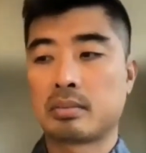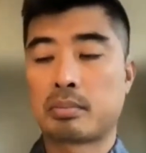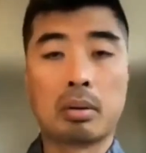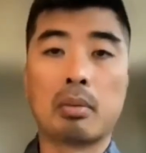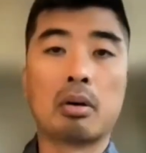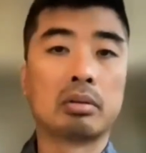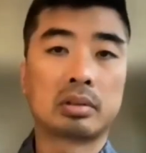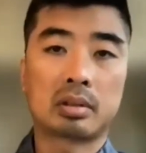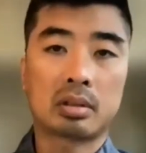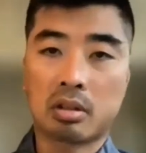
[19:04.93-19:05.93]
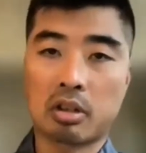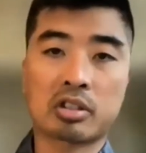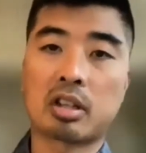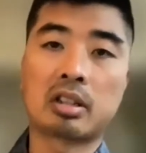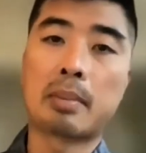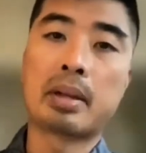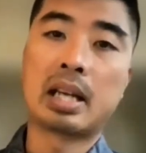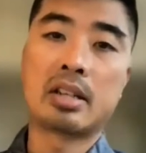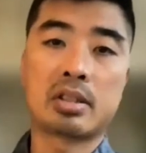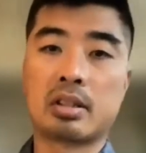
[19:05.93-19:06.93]
promote
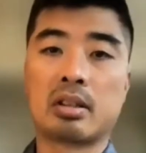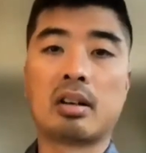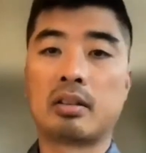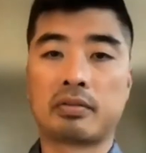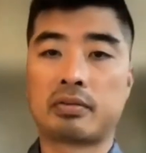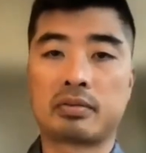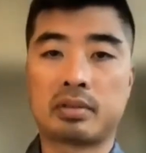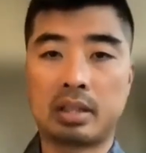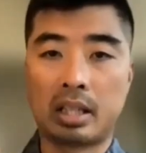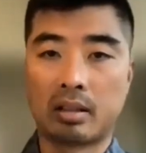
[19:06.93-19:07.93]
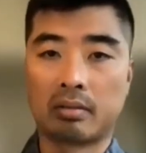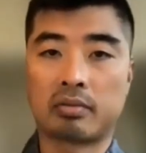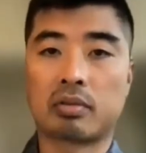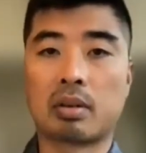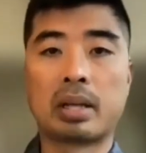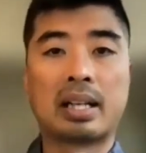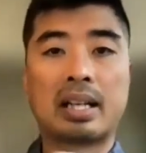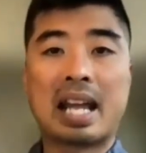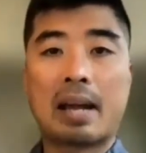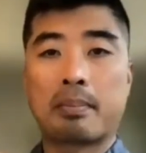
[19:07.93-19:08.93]
cross-contamination of, from a
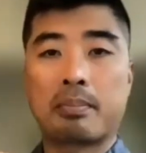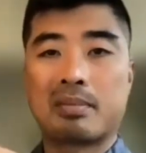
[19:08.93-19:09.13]
lab,